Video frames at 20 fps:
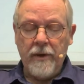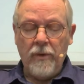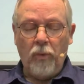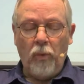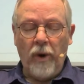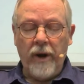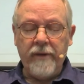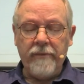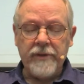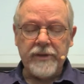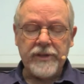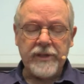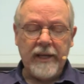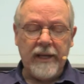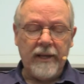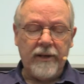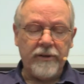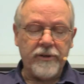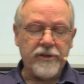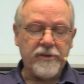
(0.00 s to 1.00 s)
One of the
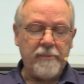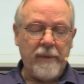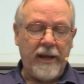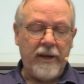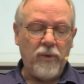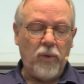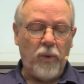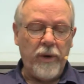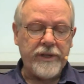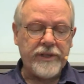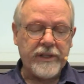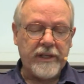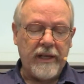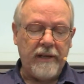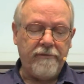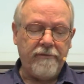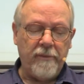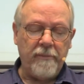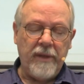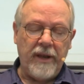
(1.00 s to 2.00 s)
sailors made
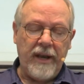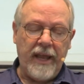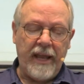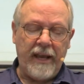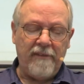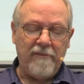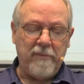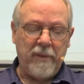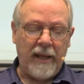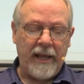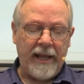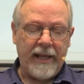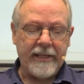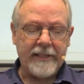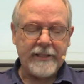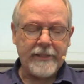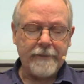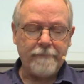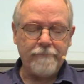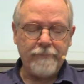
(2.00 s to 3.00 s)
whiskey from the native
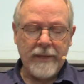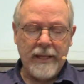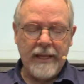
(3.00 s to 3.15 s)
plants,